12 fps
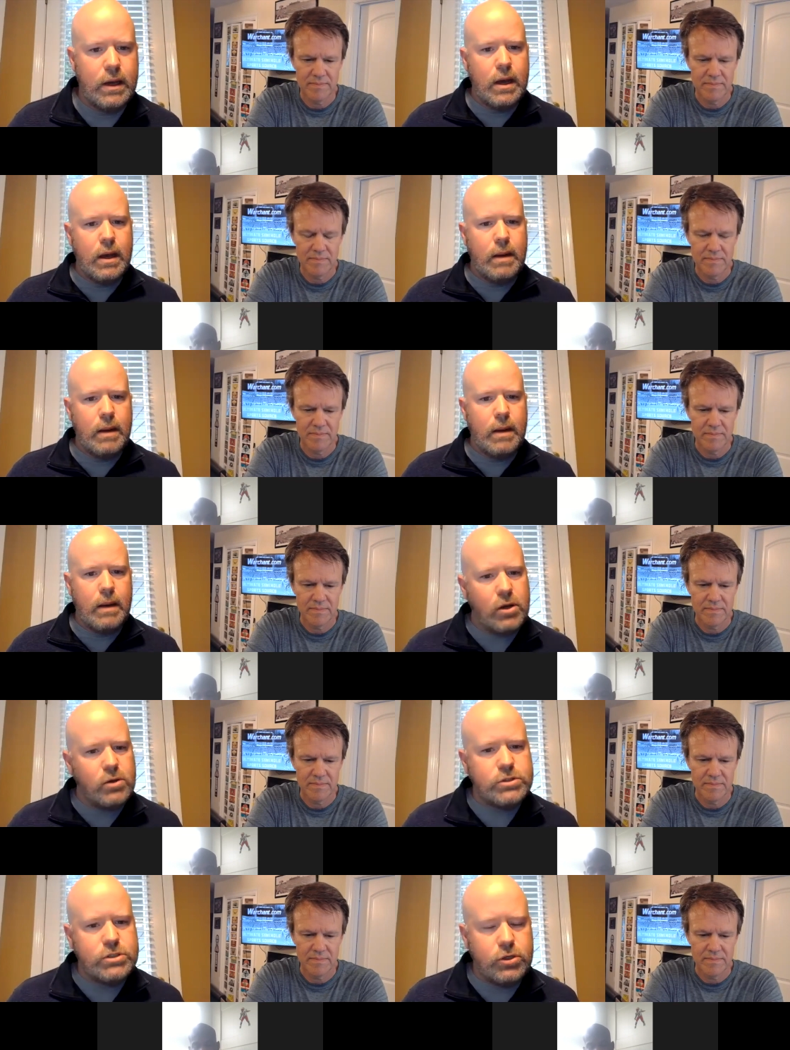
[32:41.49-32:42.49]
Speaker 1: Yeah. But
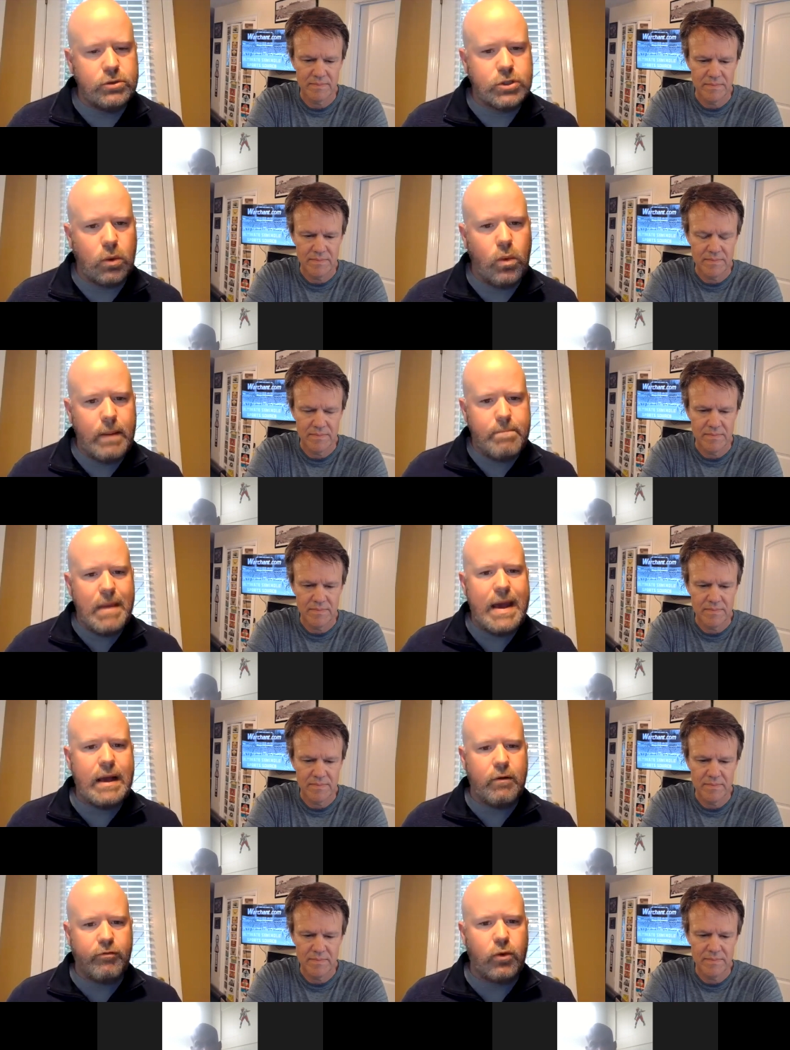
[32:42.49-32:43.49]
those dudes are what make
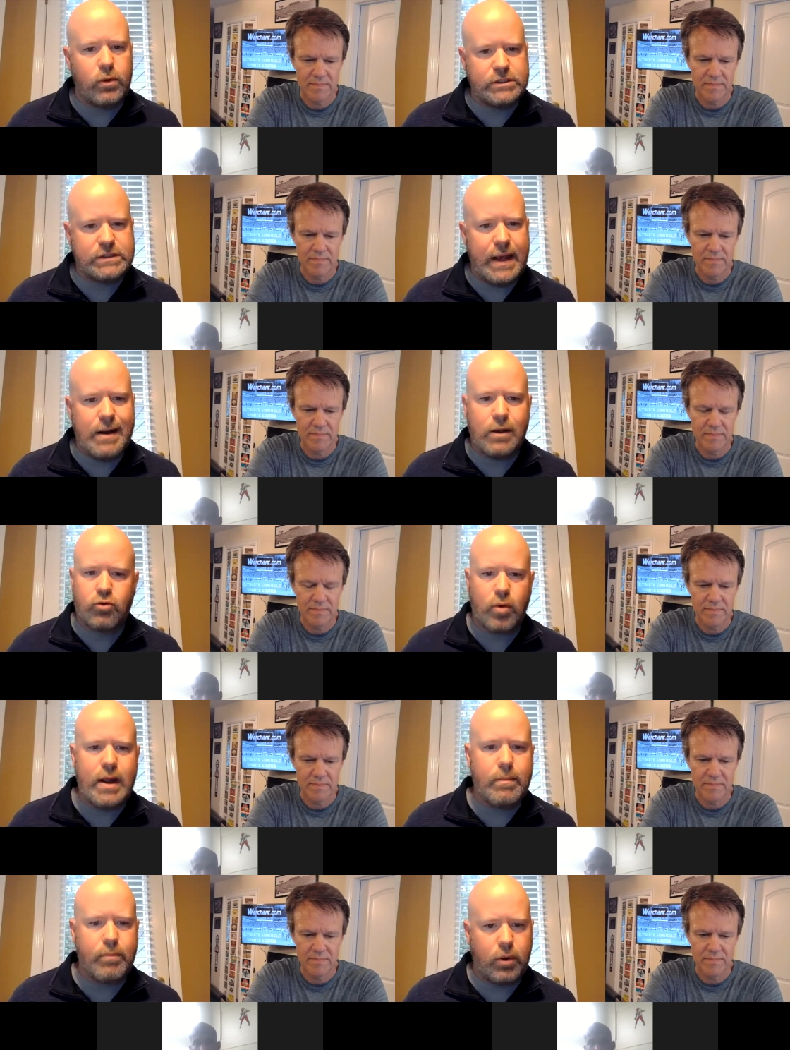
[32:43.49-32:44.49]
a Florida State a
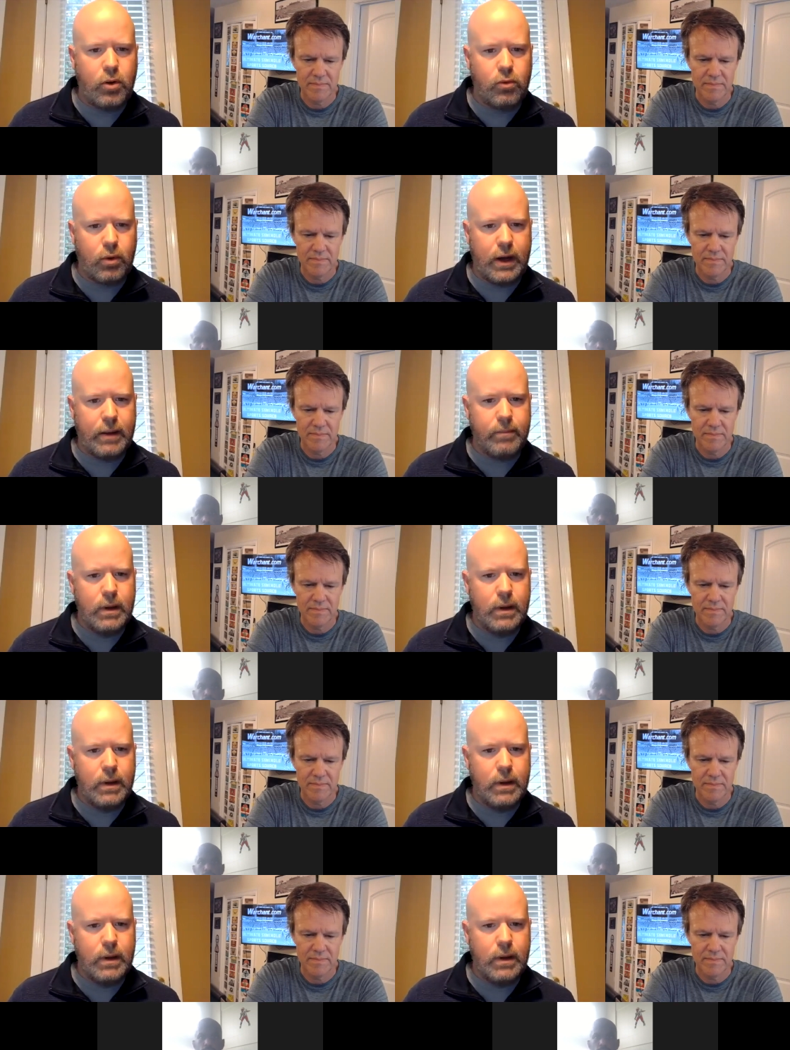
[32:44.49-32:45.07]
great program.